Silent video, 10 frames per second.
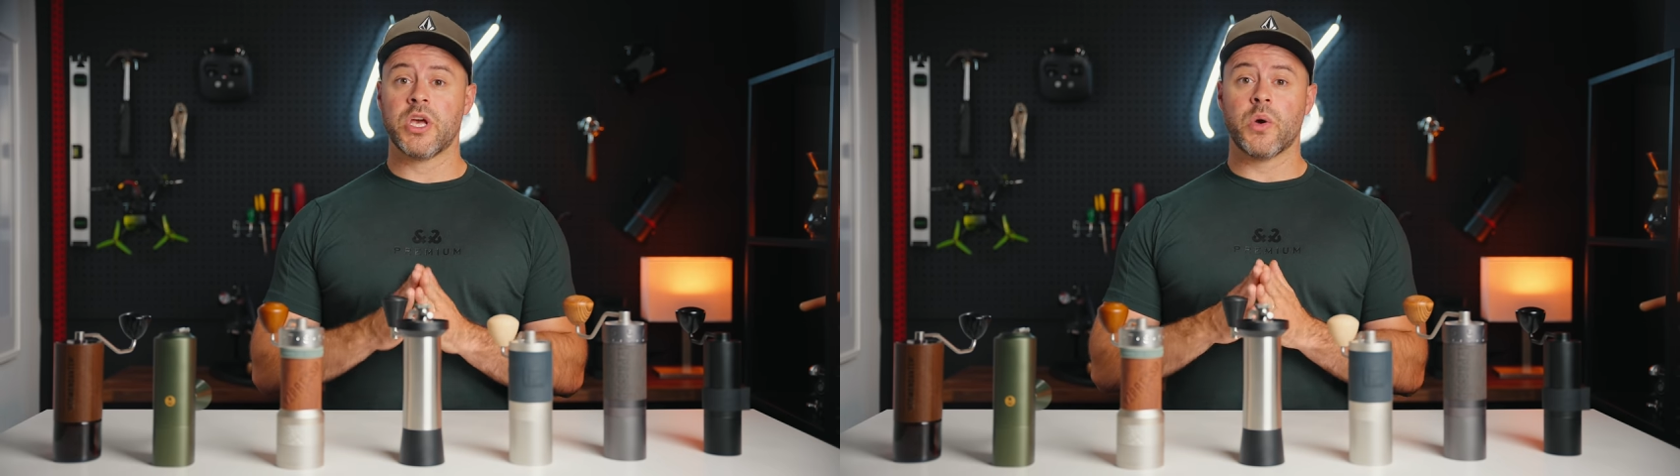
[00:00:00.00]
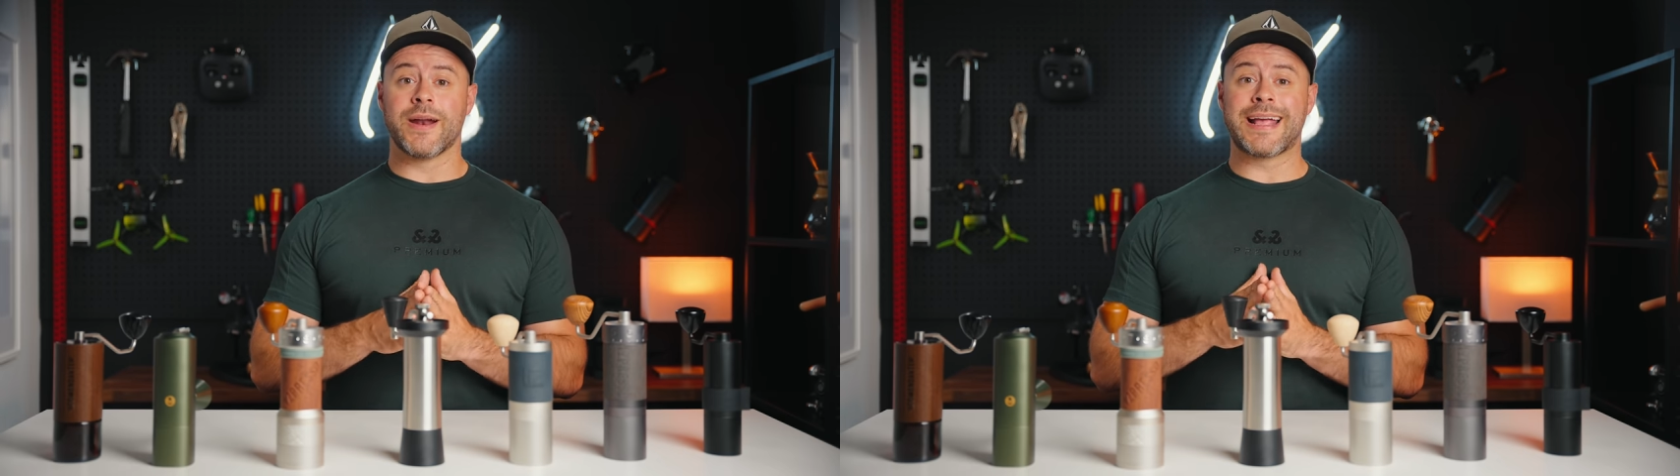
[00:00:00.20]

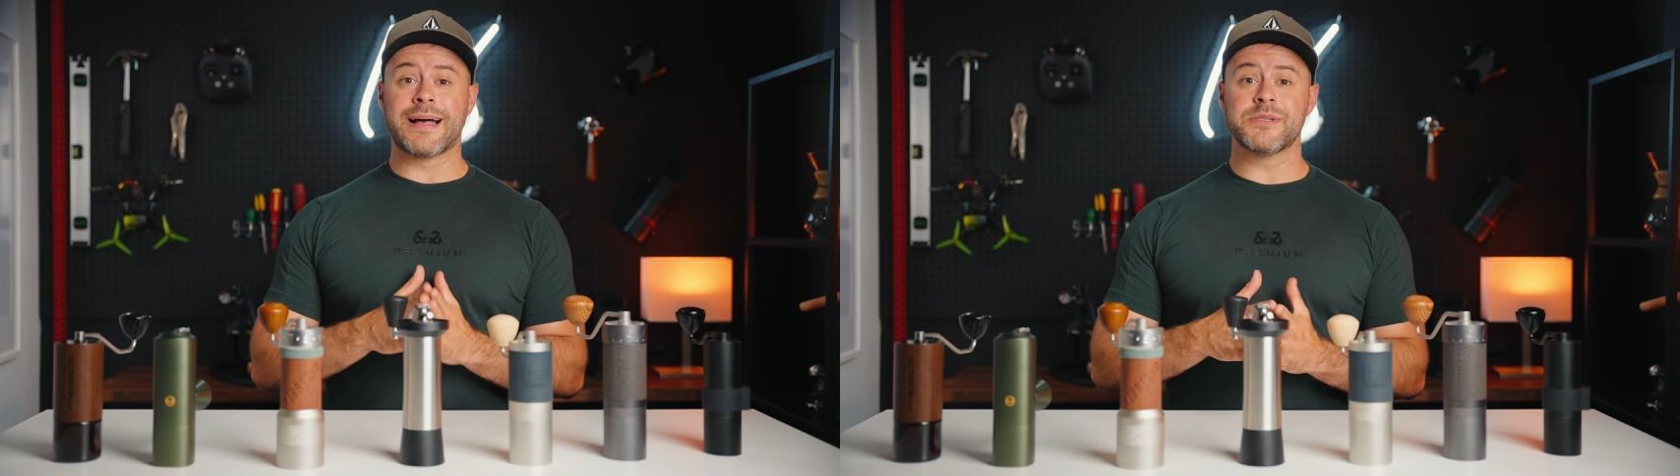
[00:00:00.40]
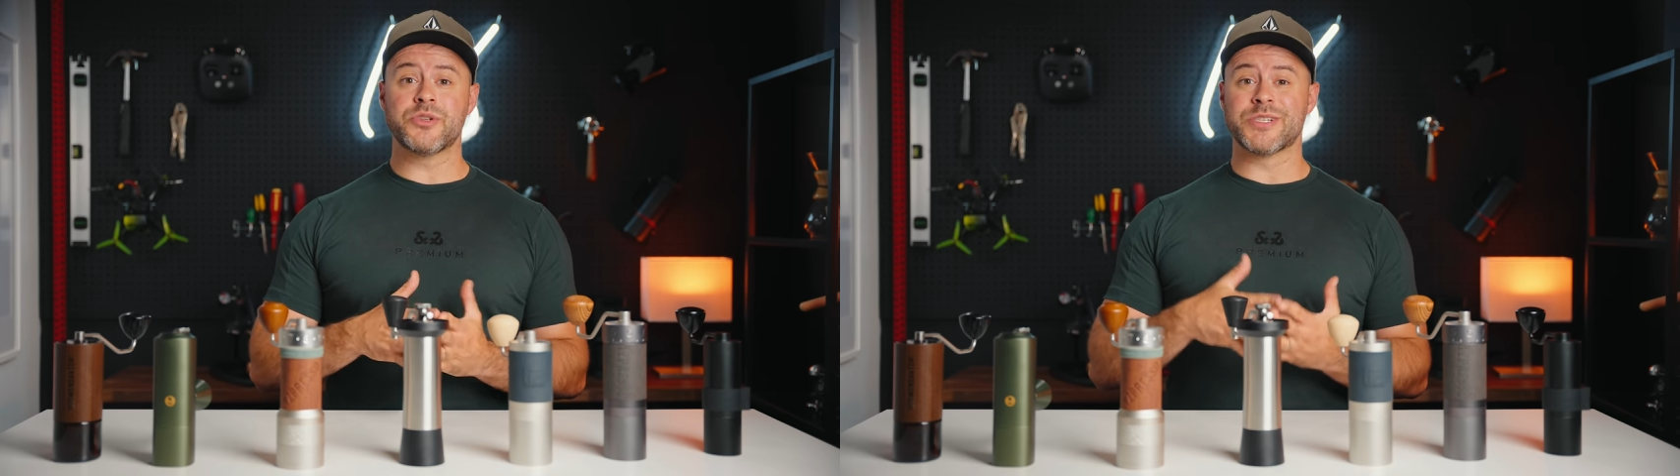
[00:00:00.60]
when it
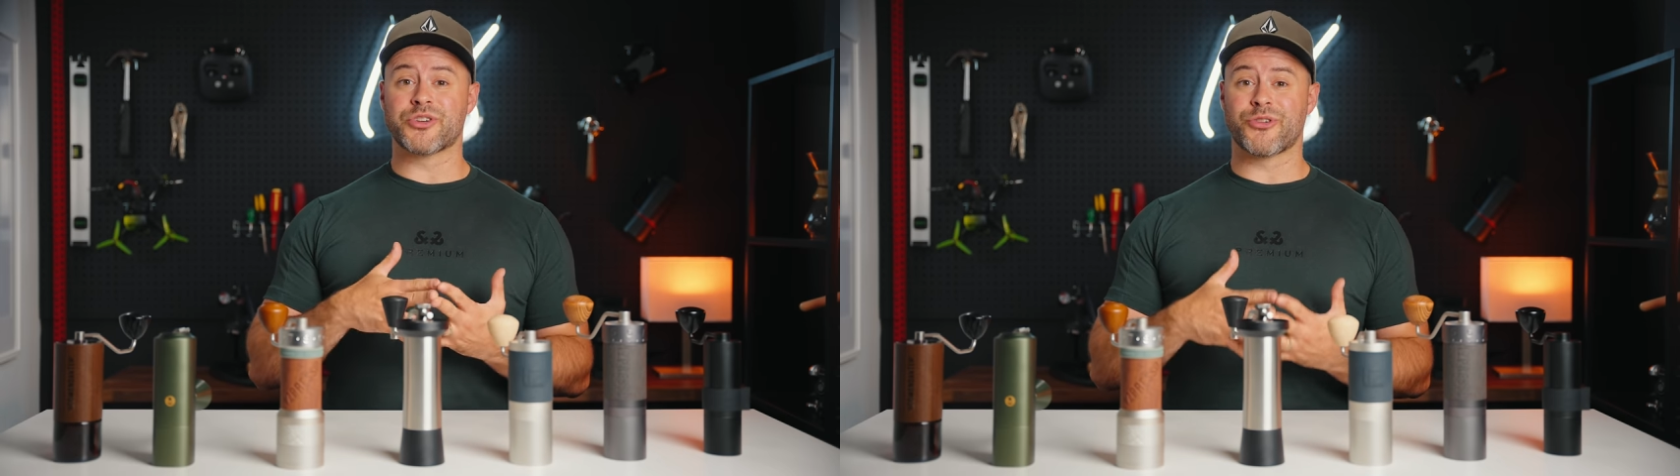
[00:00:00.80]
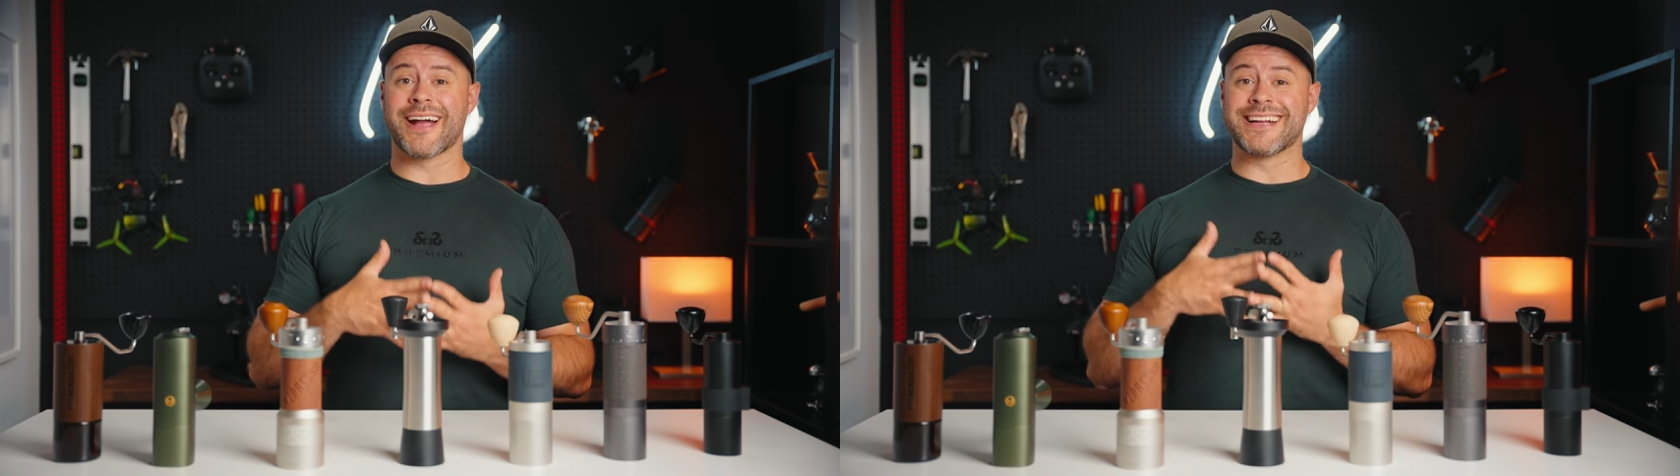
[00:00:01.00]
comes to its
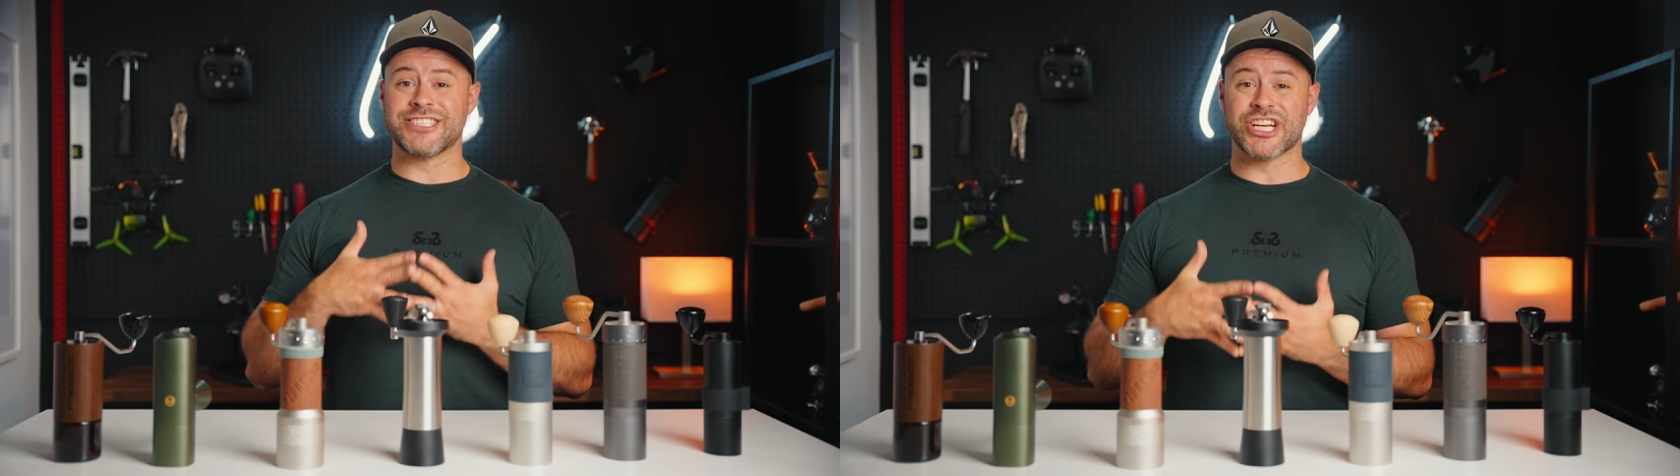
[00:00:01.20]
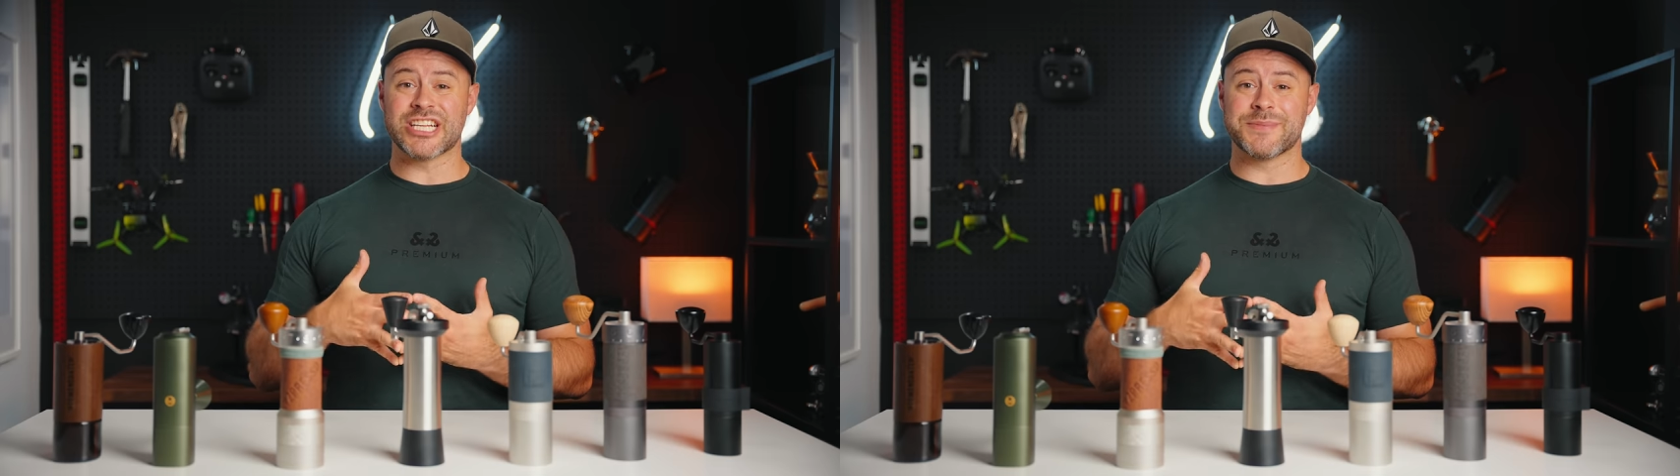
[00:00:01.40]
grind
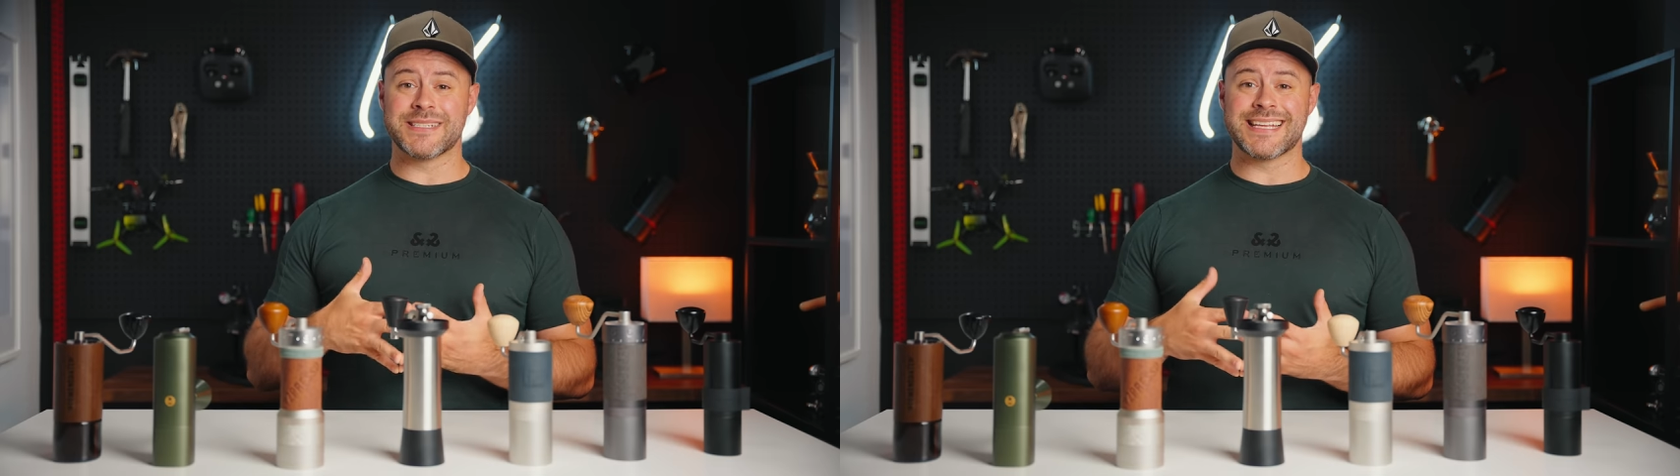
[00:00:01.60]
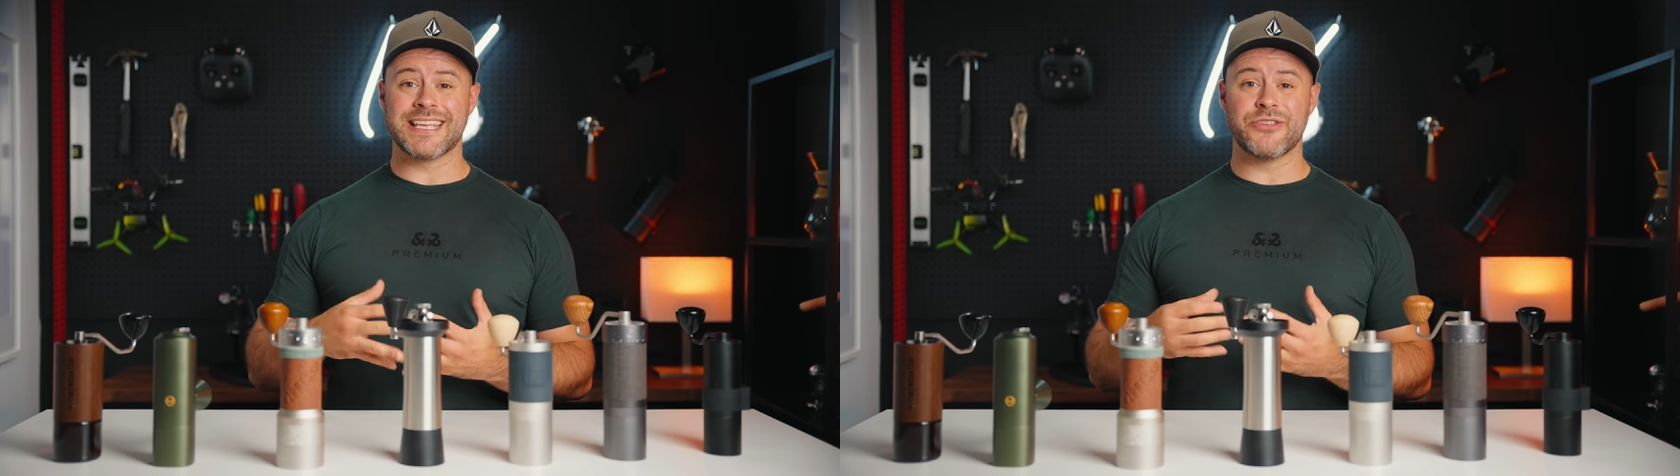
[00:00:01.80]

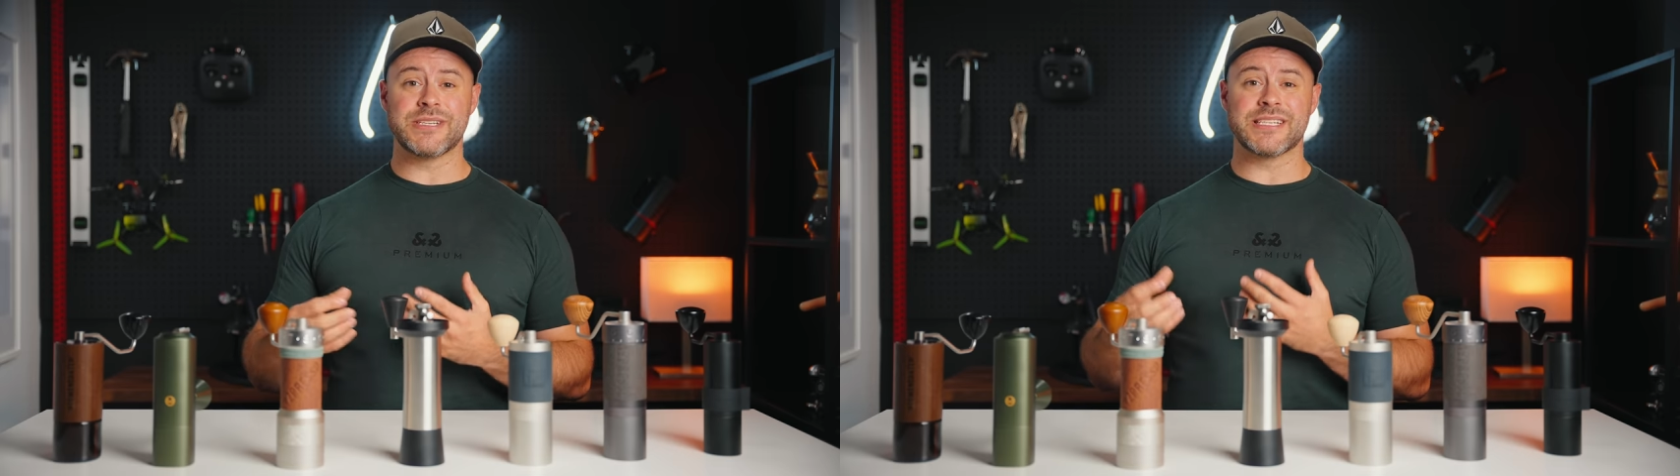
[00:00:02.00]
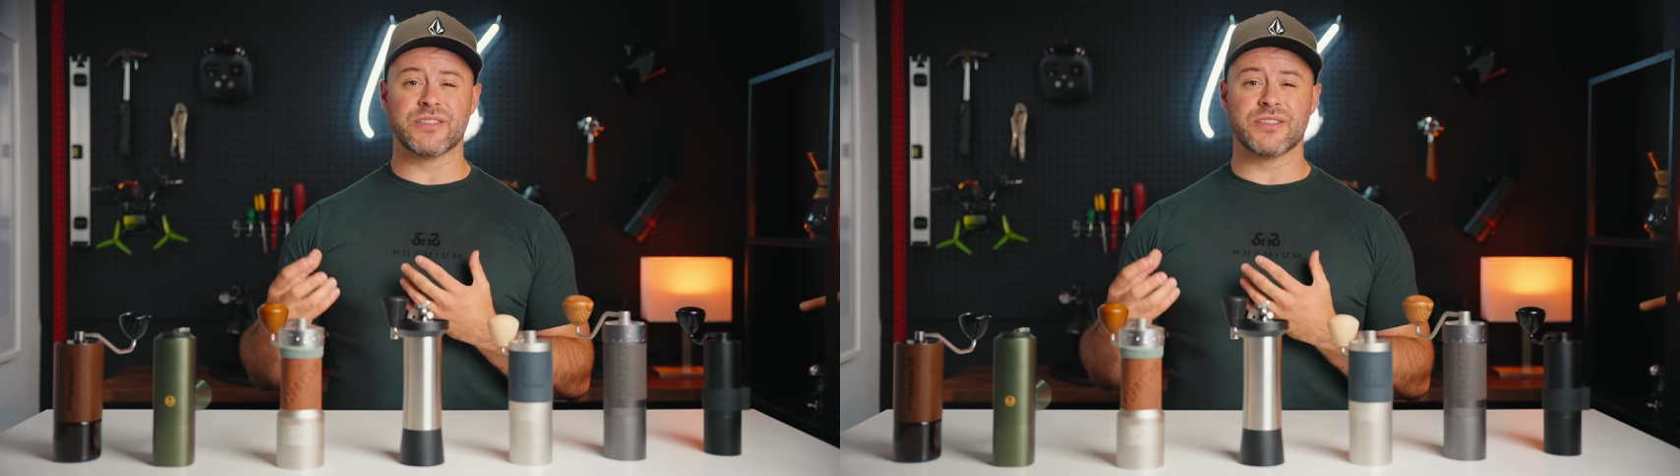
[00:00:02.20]
adjustments, it uses